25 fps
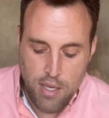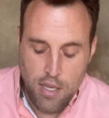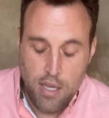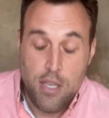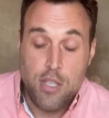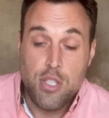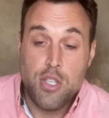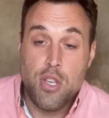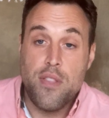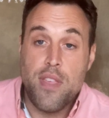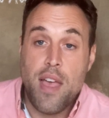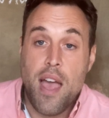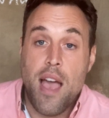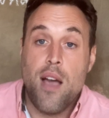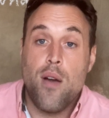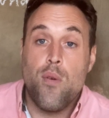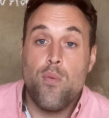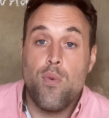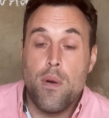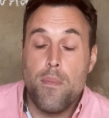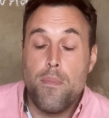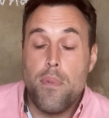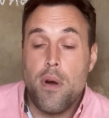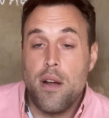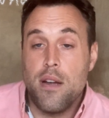So that,
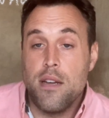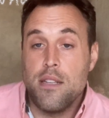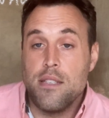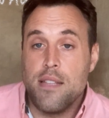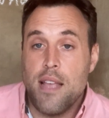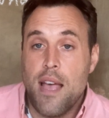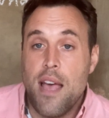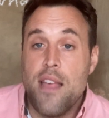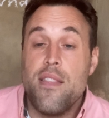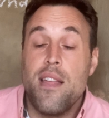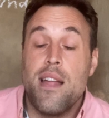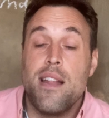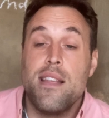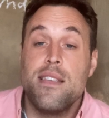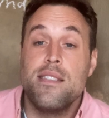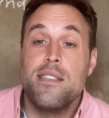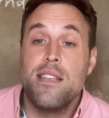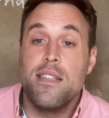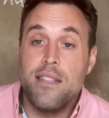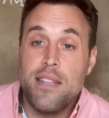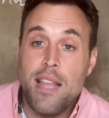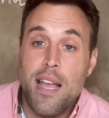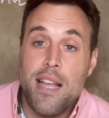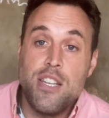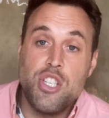what part is that? That is
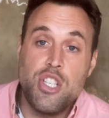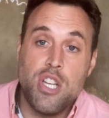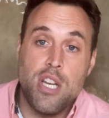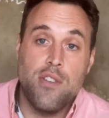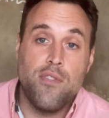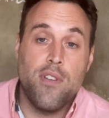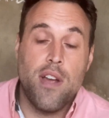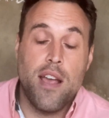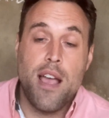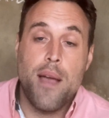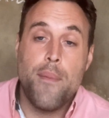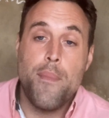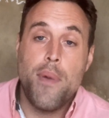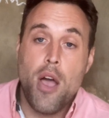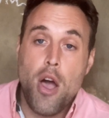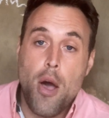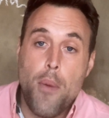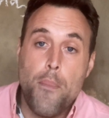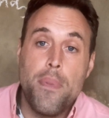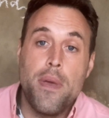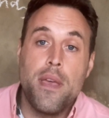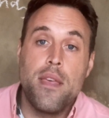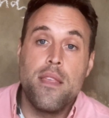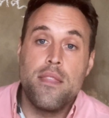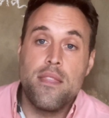intention, right? I'm
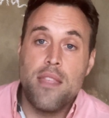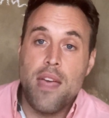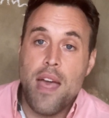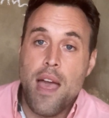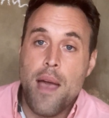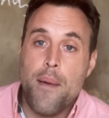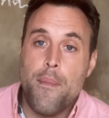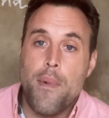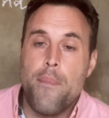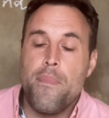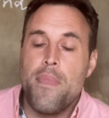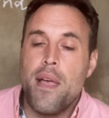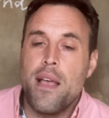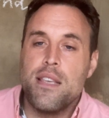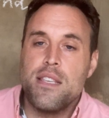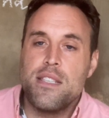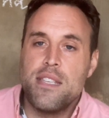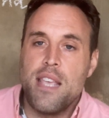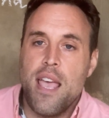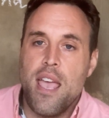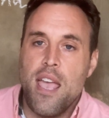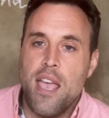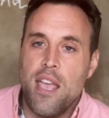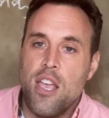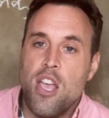helping them. I'm not
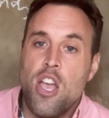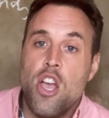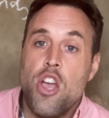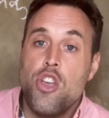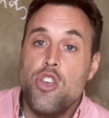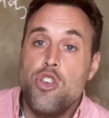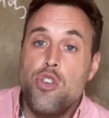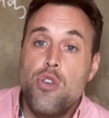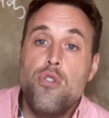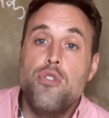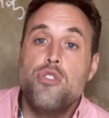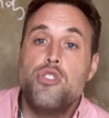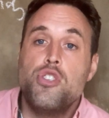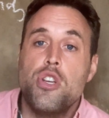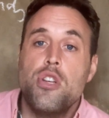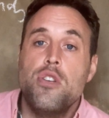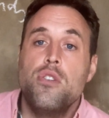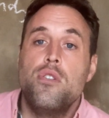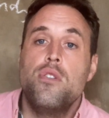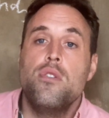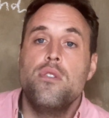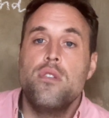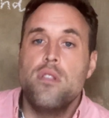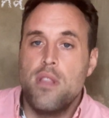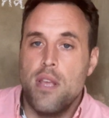saying you should
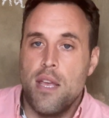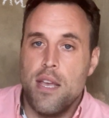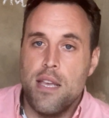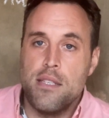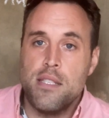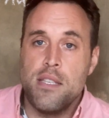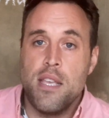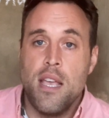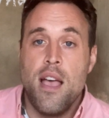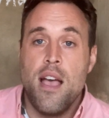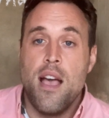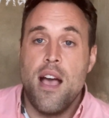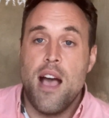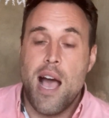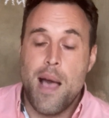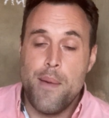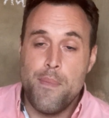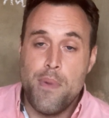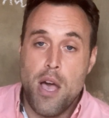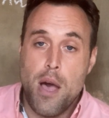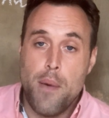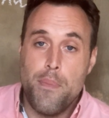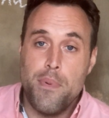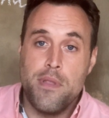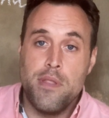do this. I'm
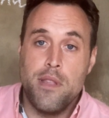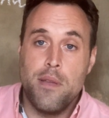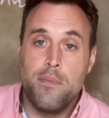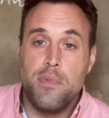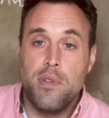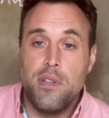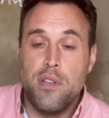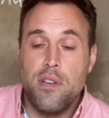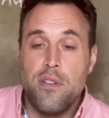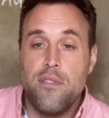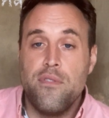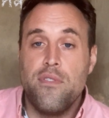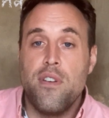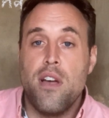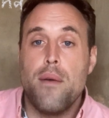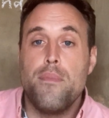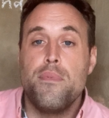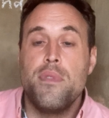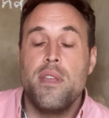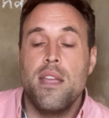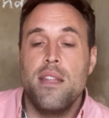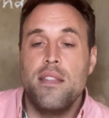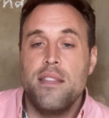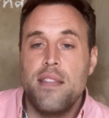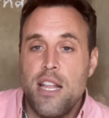helping them to develop
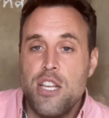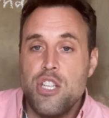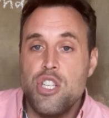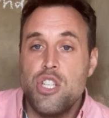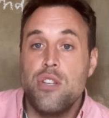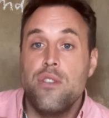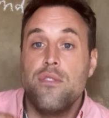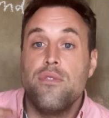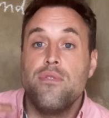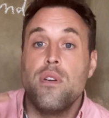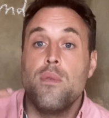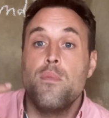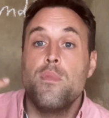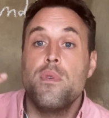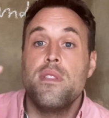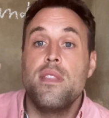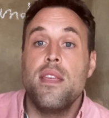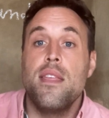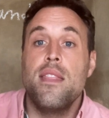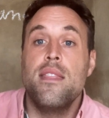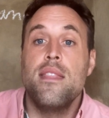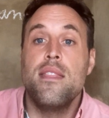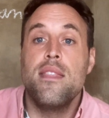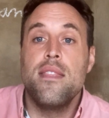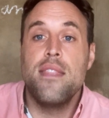the intention from
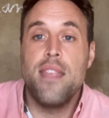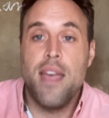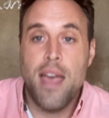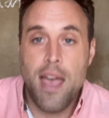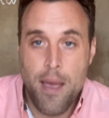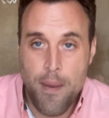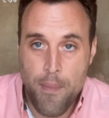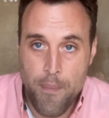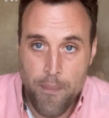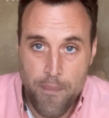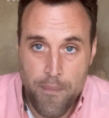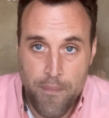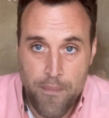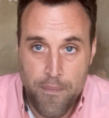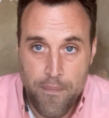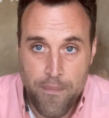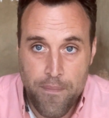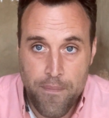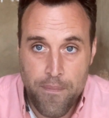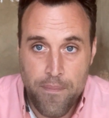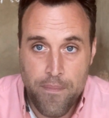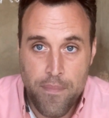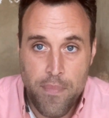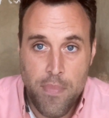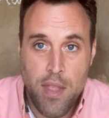within them,
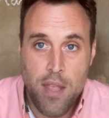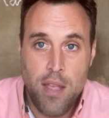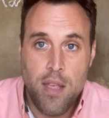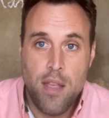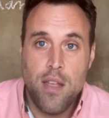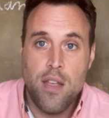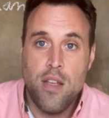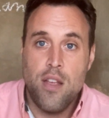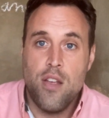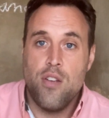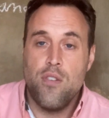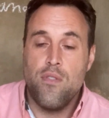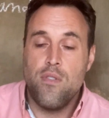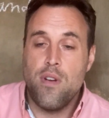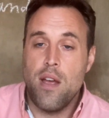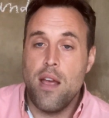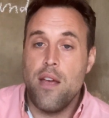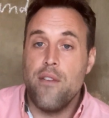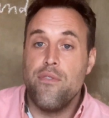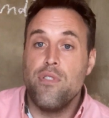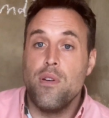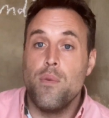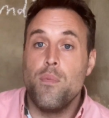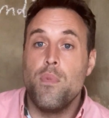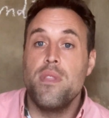right?
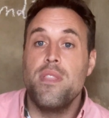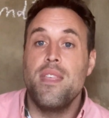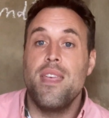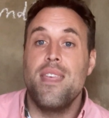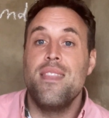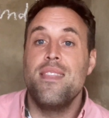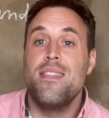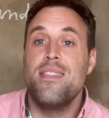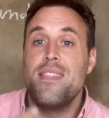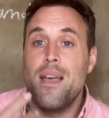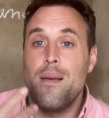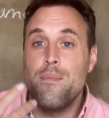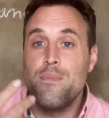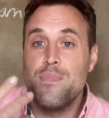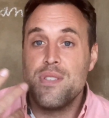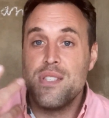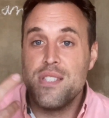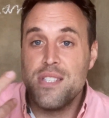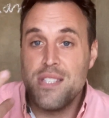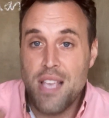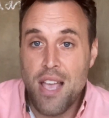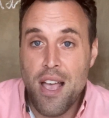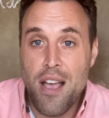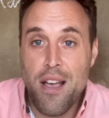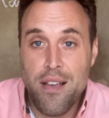From within
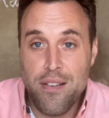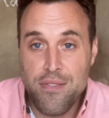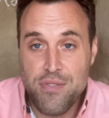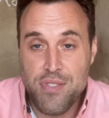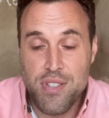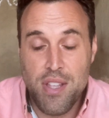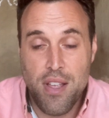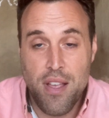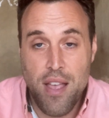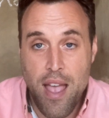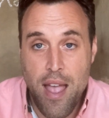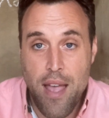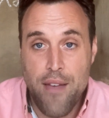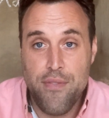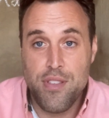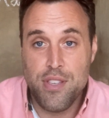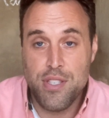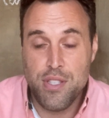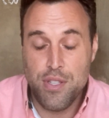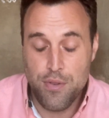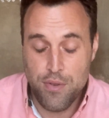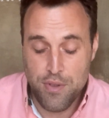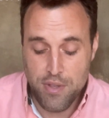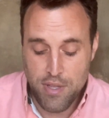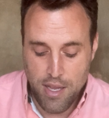themselves, they'll have this
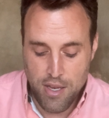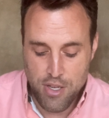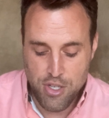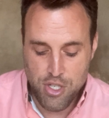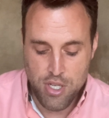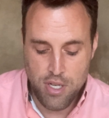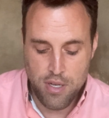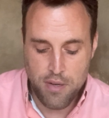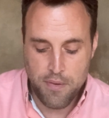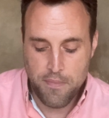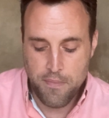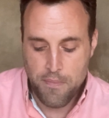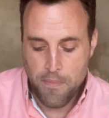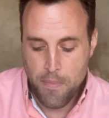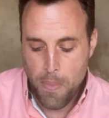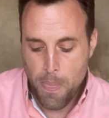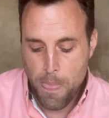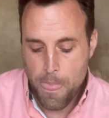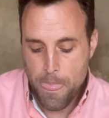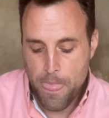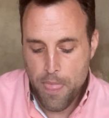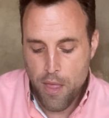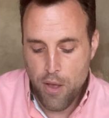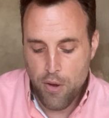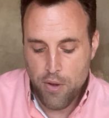new intention,
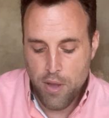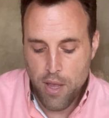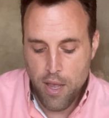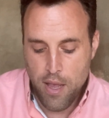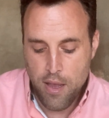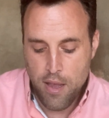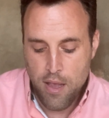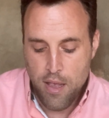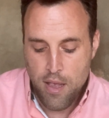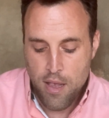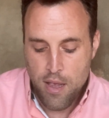okay?